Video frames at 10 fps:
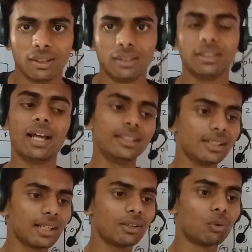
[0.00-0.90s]
Then I
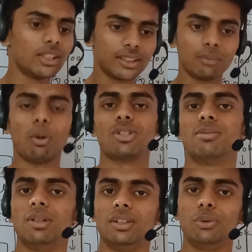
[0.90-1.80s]
think like only thing
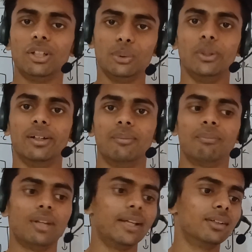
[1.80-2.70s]
possible you can do here,
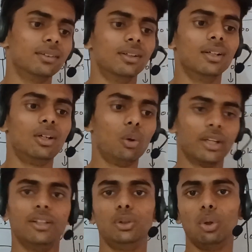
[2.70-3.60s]
like
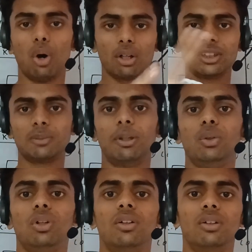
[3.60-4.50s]
okay, you lock this
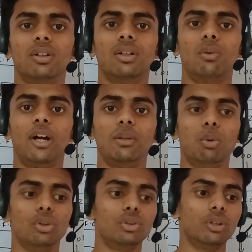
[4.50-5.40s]
particular
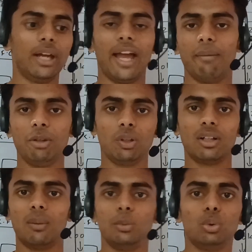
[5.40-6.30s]
whiteboard, everyone
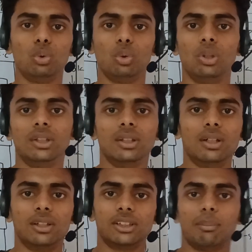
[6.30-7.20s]
come to
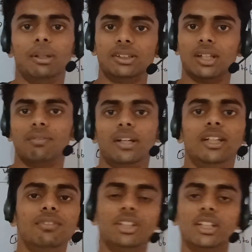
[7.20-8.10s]
a step by step and
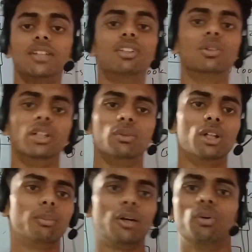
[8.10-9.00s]
individually
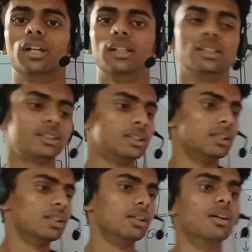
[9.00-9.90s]
one by one and just
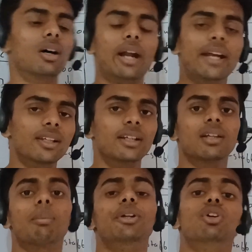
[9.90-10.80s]
write in the
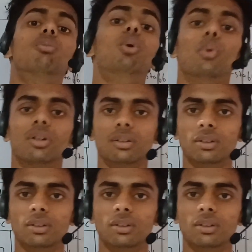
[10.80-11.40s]
particular board